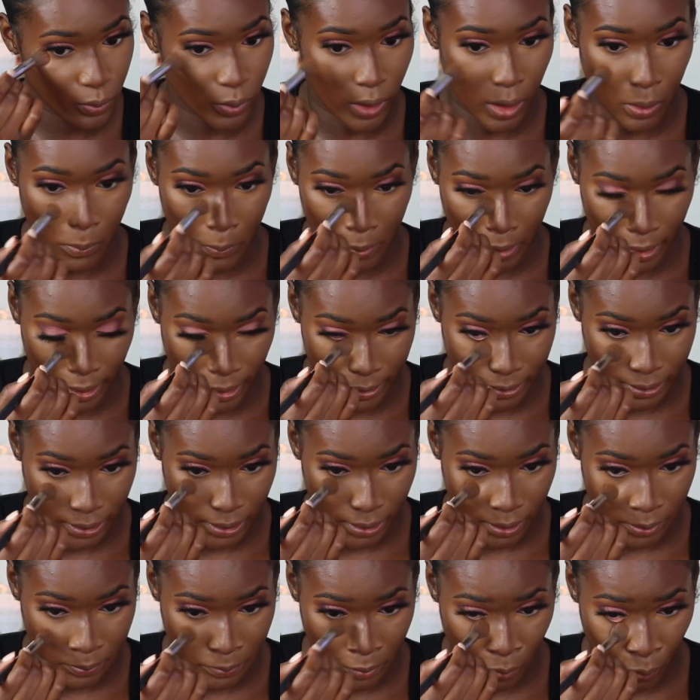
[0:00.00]
well
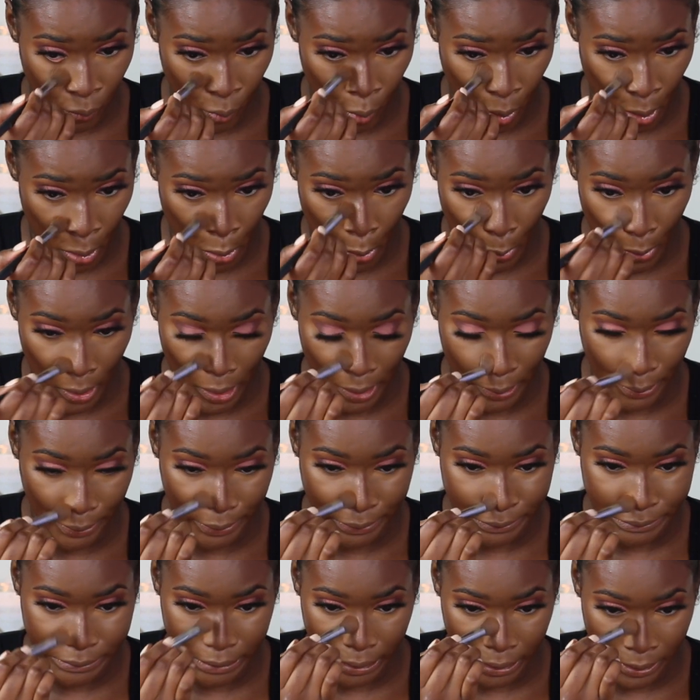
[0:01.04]
blended before I go ahead
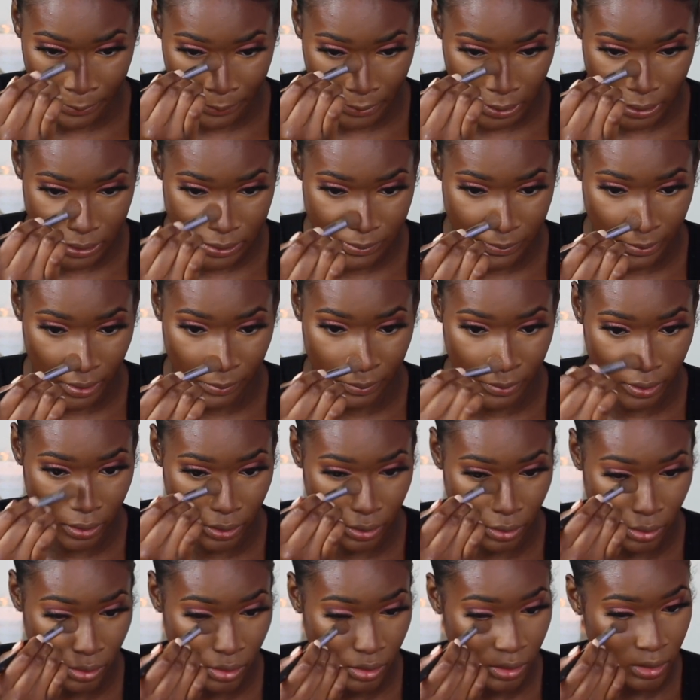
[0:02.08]
and set it, because
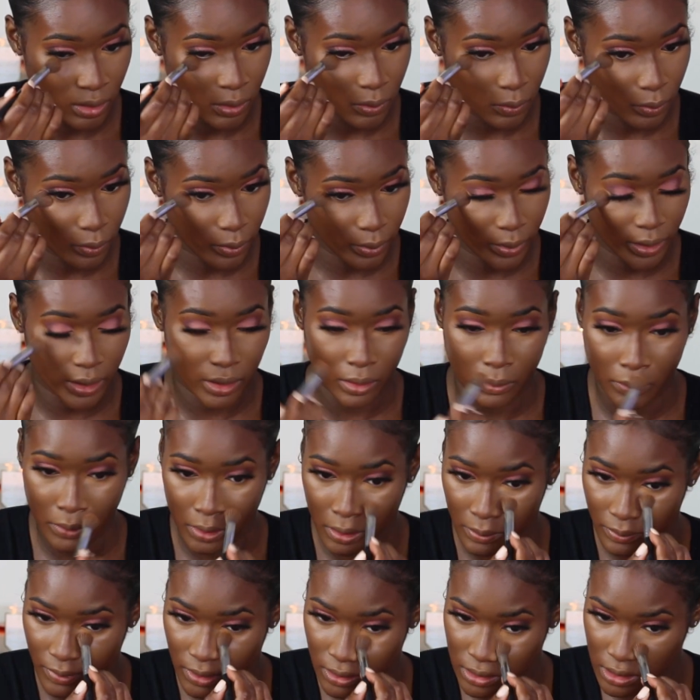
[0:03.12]
baby, we don't
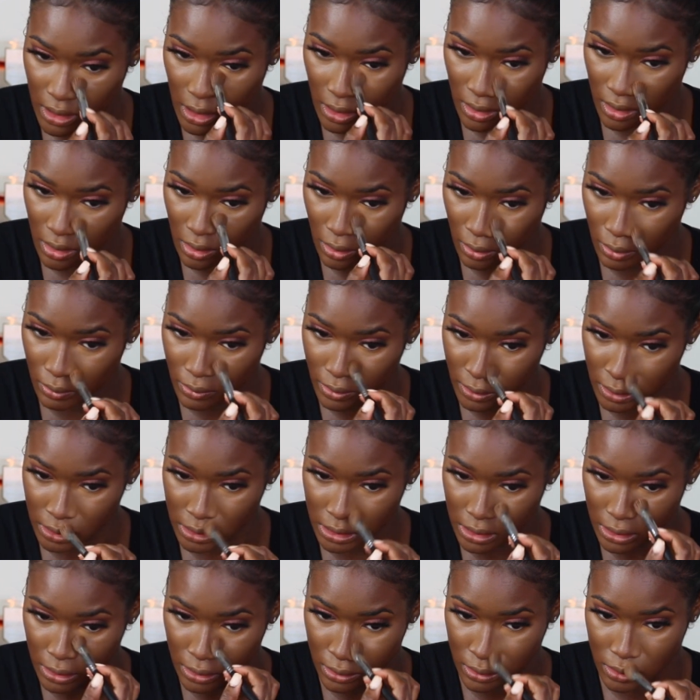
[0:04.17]
want to be setting no
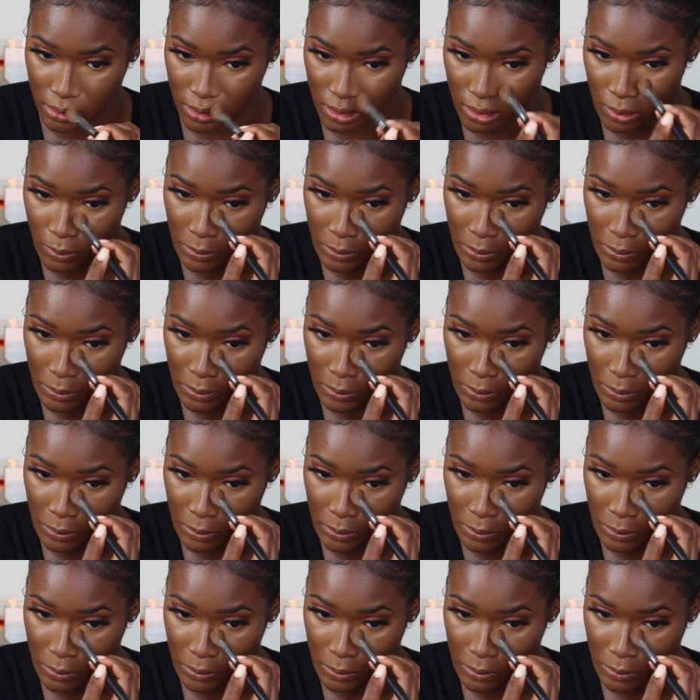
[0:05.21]
creases.